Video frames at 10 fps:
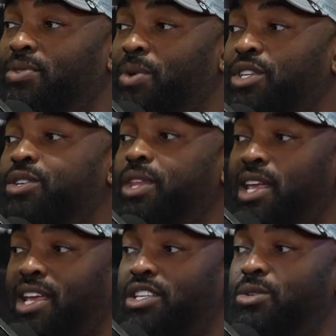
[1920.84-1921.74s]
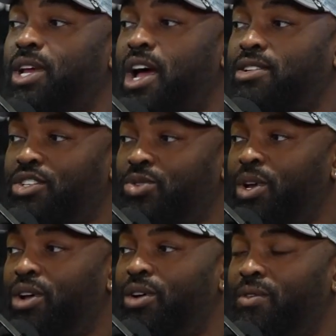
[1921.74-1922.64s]
when that
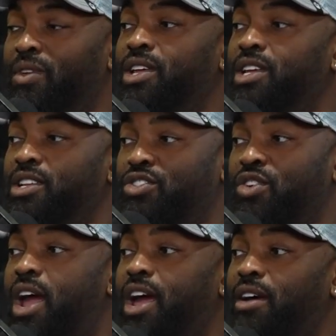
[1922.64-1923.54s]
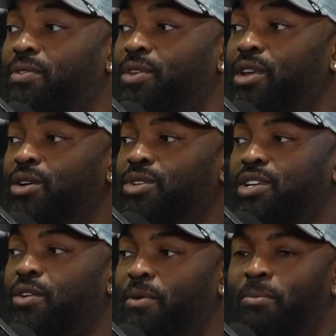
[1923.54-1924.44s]
2012 draft.
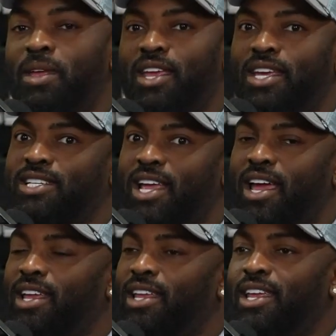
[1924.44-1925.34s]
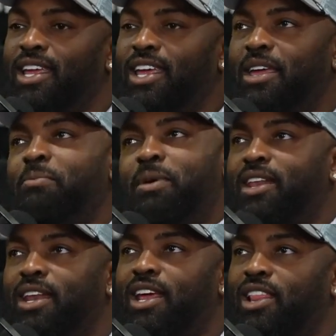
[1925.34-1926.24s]
So for me, it's like he been
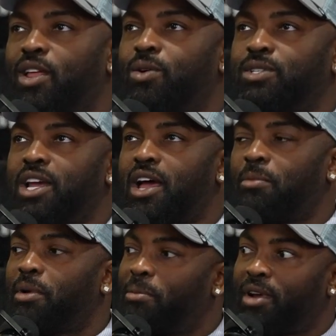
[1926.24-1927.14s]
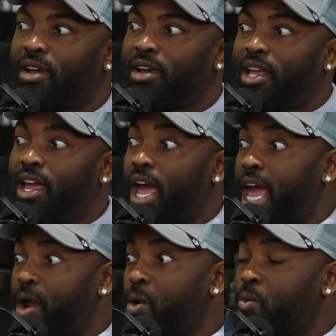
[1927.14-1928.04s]
in there a long time. But bro,
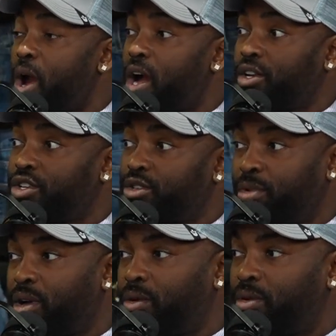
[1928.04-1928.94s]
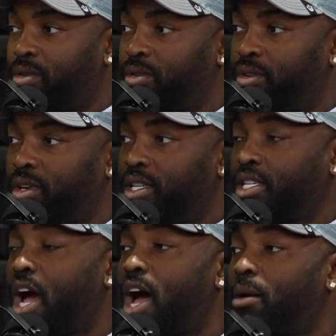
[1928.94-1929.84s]
Aaron Rodgers, bro,
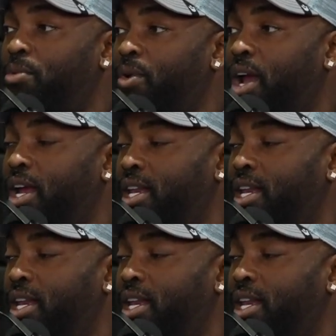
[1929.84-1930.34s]
Tom Brady.